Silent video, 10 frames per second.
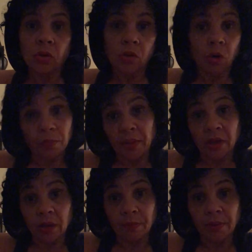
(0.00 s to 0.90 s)
go
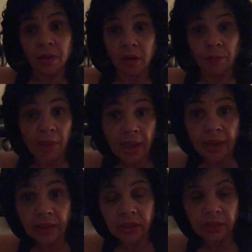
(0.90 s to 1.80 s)
pick up a
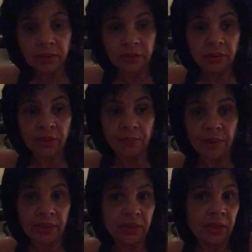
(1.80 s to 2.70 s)
bag, and
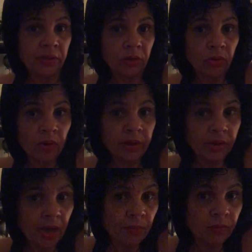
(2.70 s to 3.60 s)
back then I didn't know how to
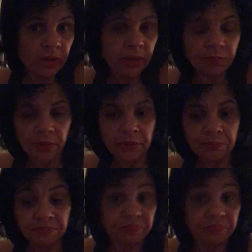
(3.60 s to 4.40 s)
cop right, but